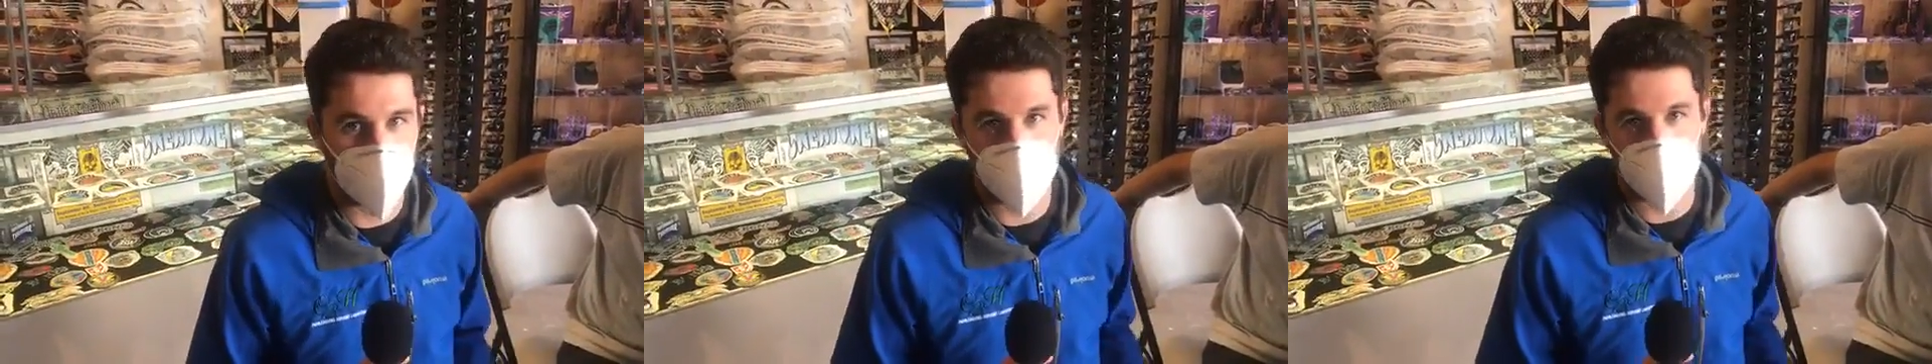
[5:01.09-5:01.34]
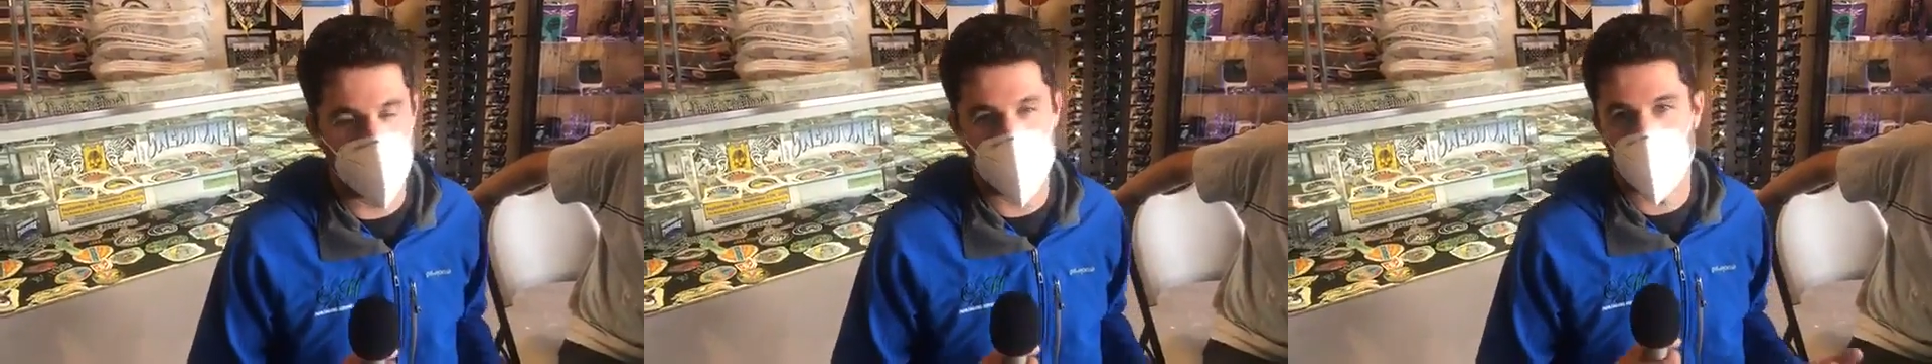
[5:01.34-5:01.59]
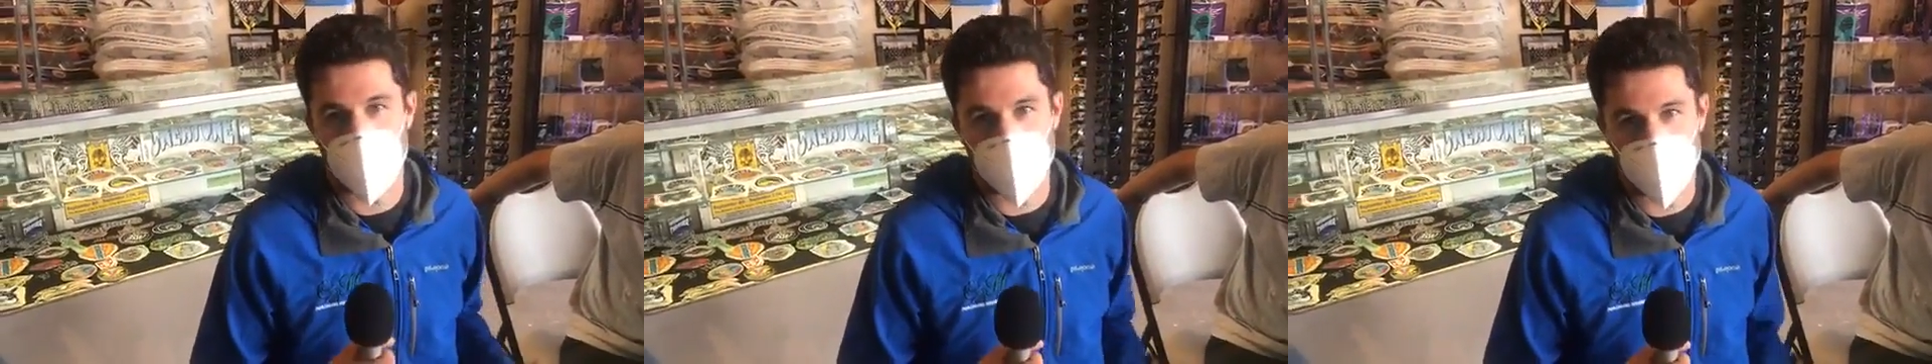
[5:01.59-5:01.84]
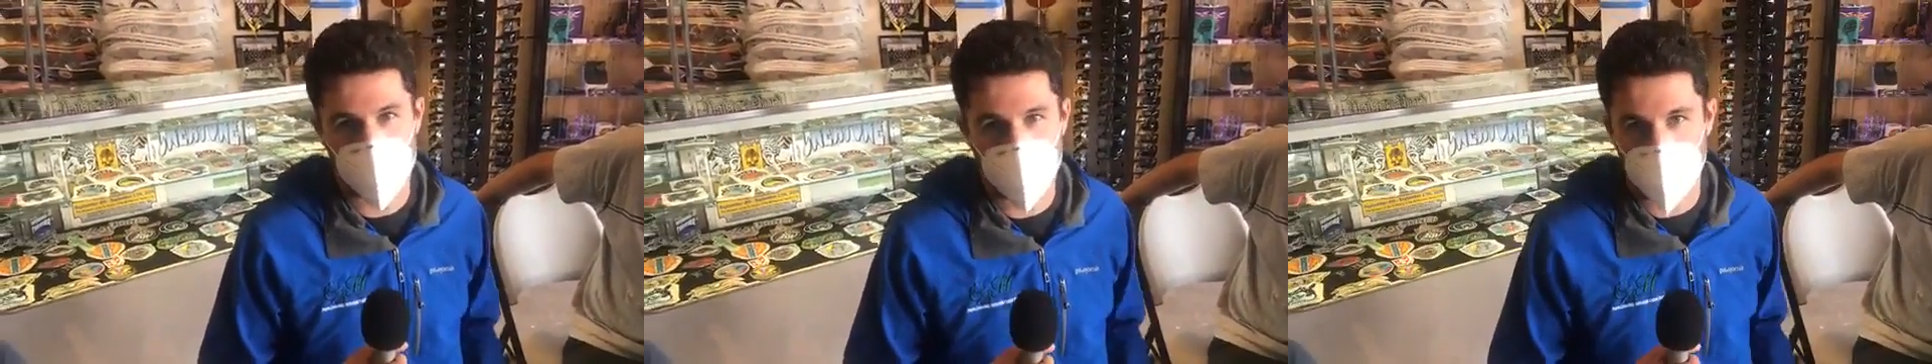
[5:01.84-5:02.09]
We're just in the
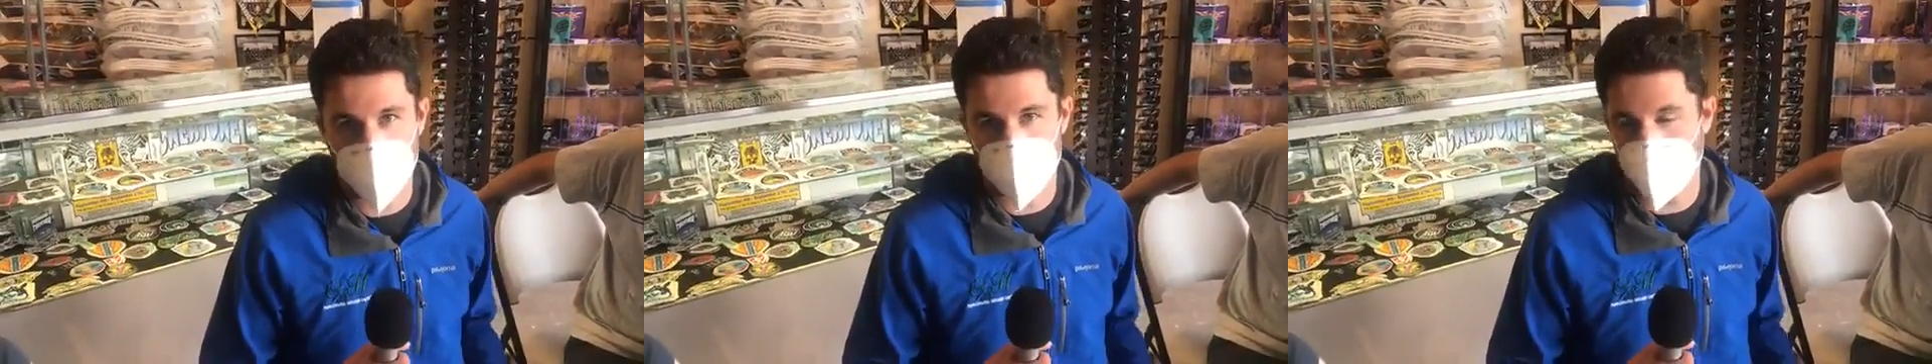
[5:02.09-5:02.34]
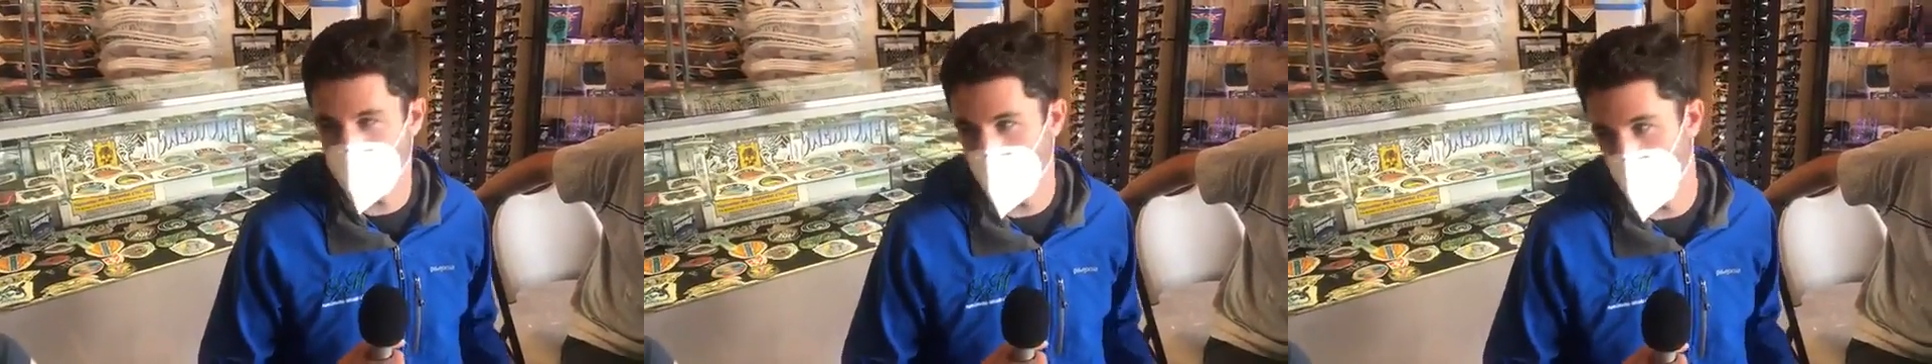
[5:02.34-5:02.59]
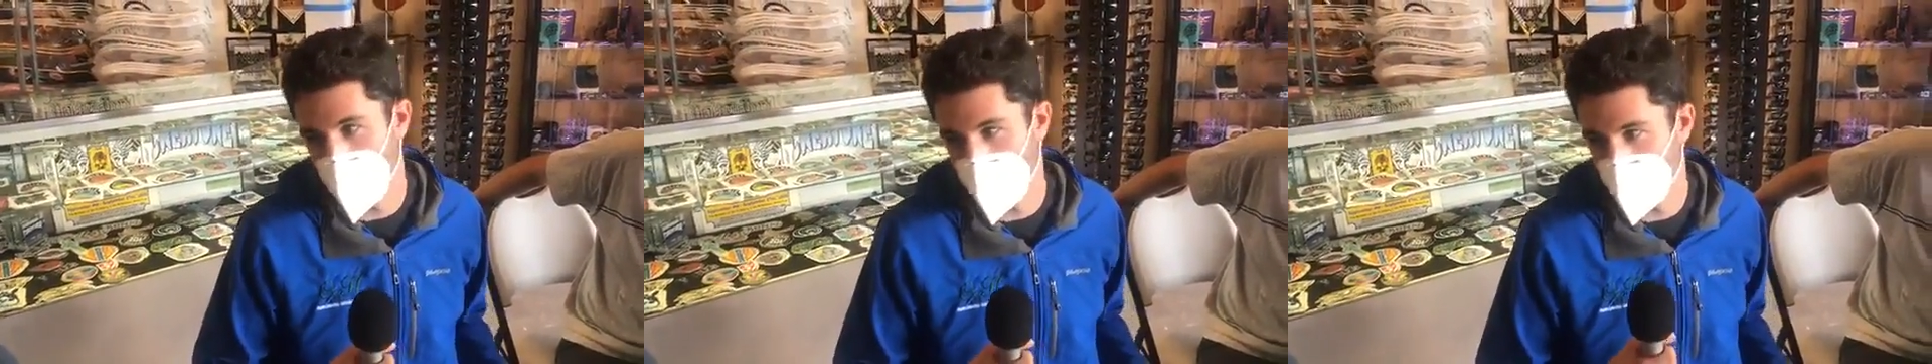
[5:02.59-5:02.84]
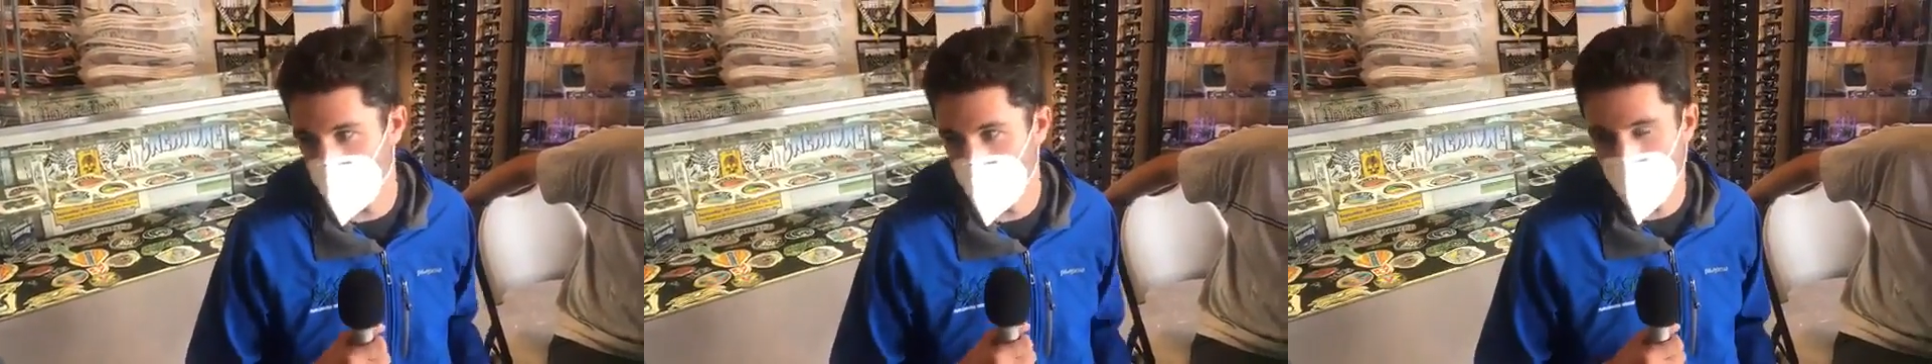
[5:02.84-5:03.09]
water 5 to 8
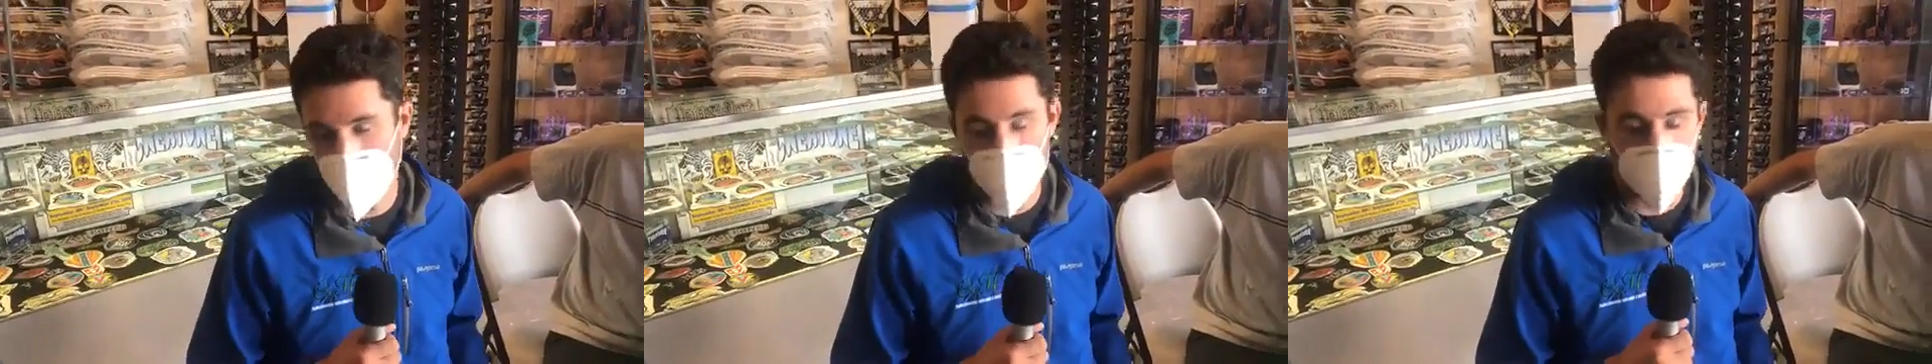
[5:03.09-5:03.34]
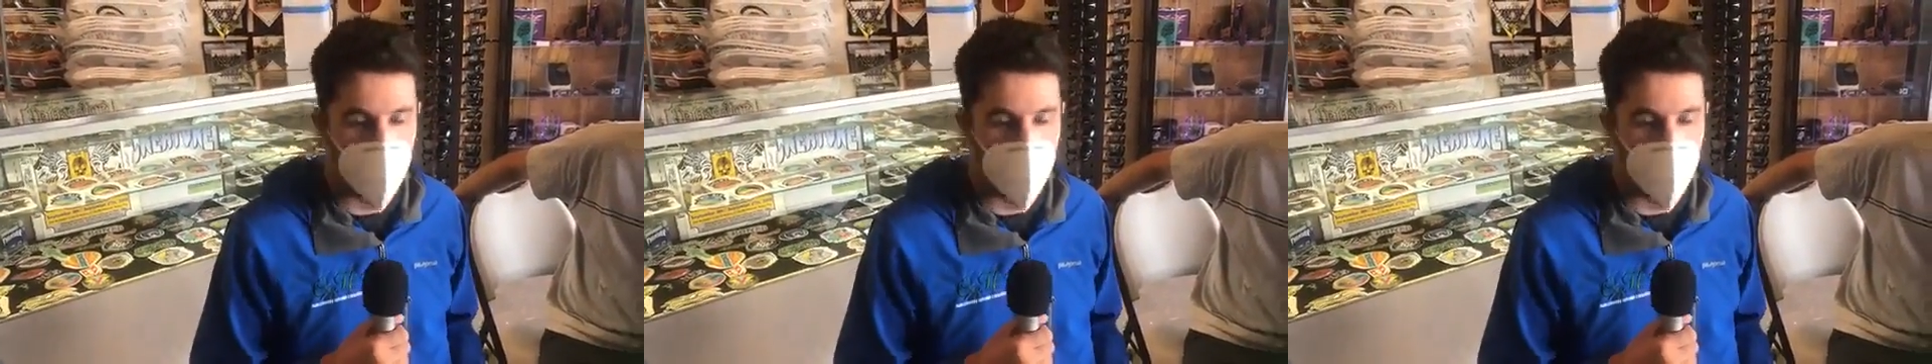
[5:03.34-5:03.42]
hours a day.